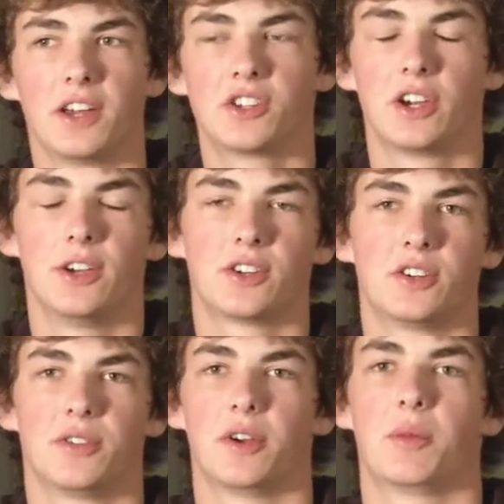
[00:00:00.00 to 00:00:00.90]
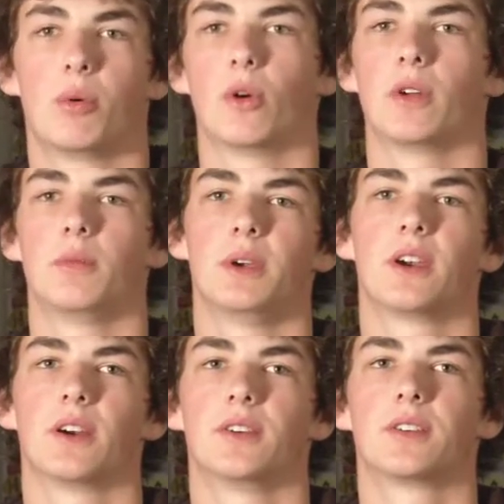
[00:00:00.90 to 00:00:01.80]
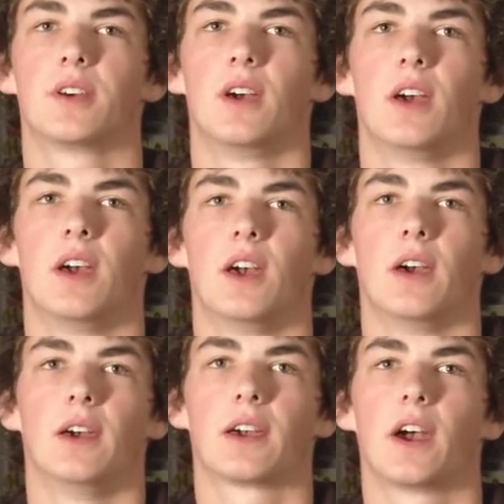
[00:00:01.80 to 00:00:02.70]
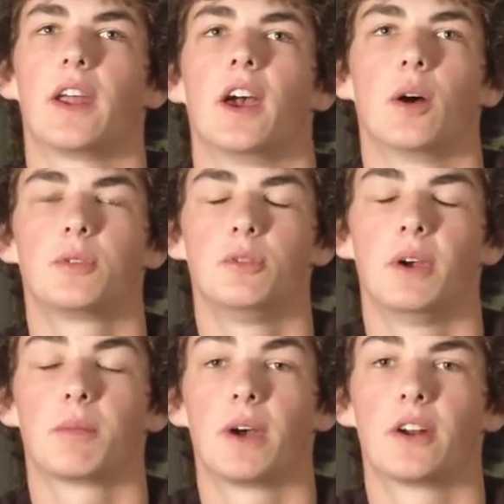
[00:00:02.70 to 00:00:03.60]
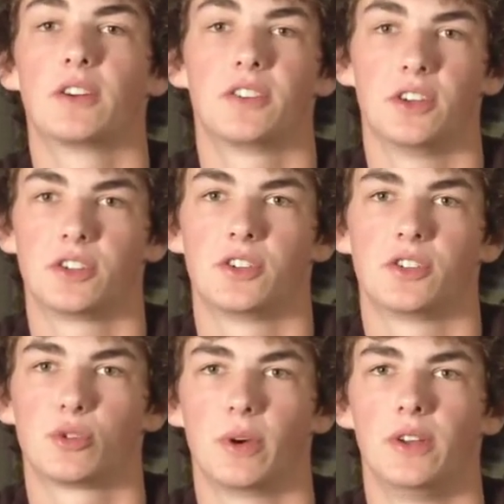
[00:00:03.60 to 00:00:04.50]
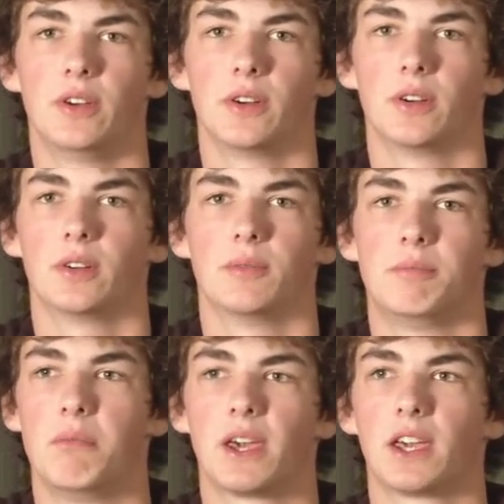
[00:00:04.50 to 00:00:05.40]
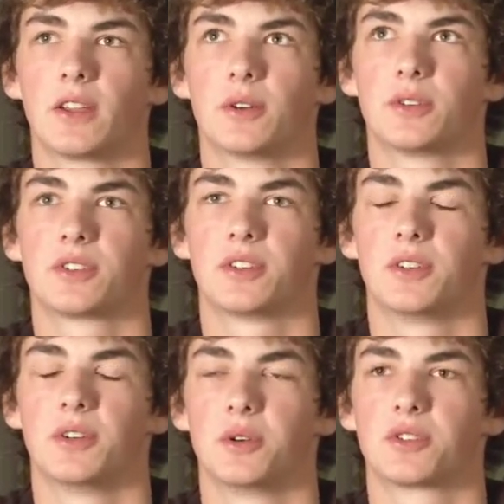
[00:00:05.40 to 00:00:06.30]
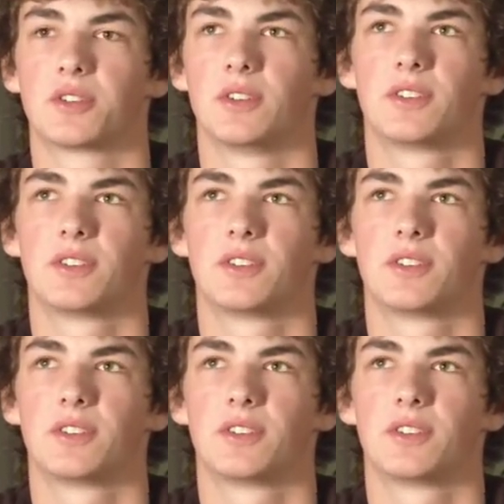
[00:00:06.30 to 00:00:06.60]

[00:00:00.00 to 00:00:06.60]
education is very important because it kind of helps you make better decisions when you're making those, those